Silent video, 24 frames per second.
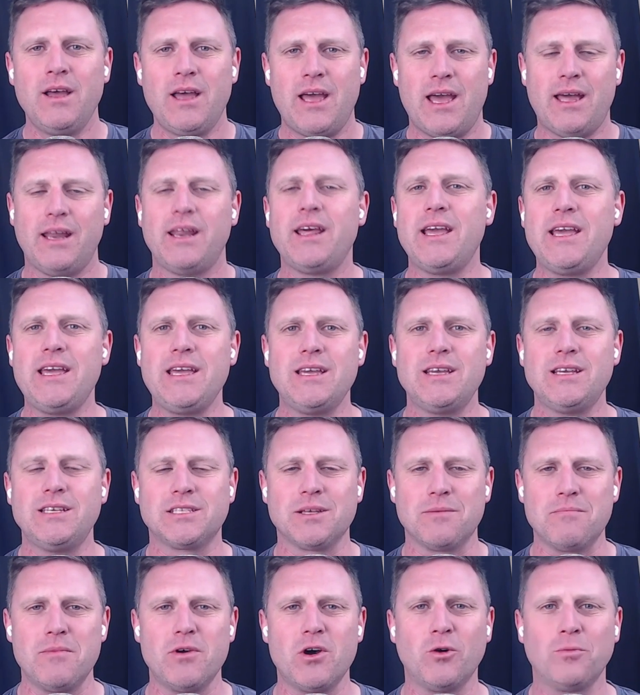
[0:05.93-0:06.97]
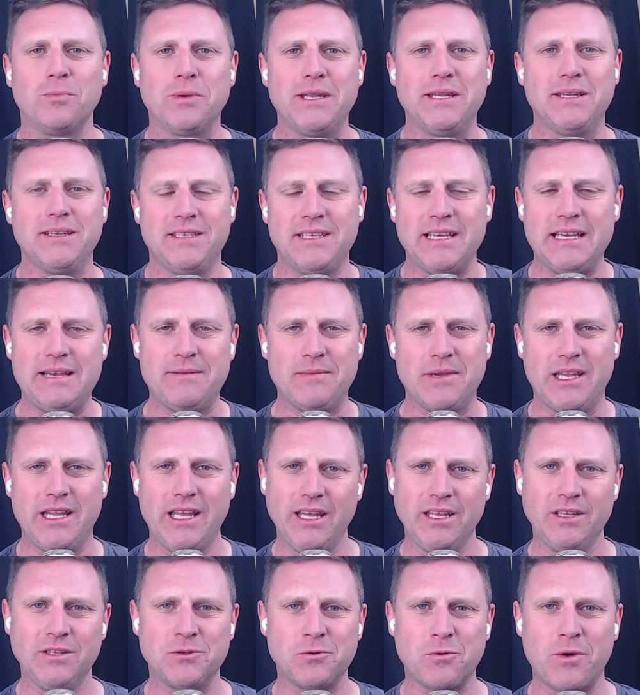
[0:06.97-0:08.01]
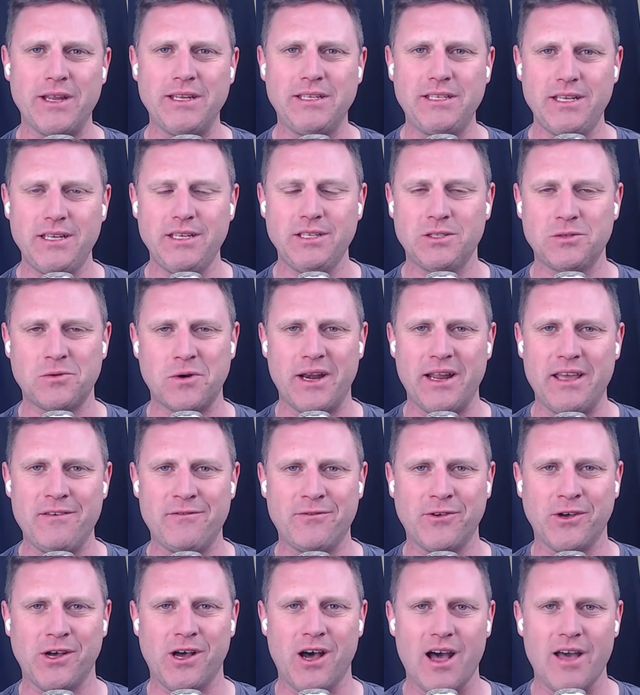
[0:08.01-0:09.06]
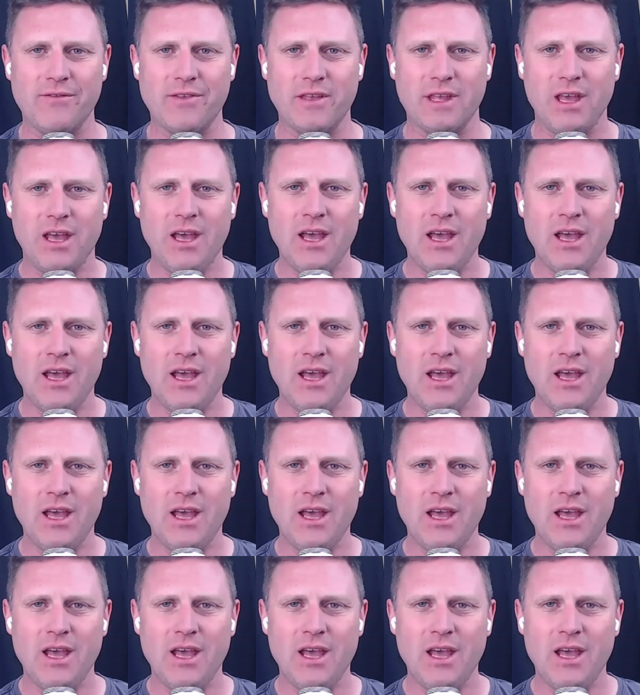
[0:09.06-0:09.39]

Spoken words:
and he is a Melbourne Demon in 2025.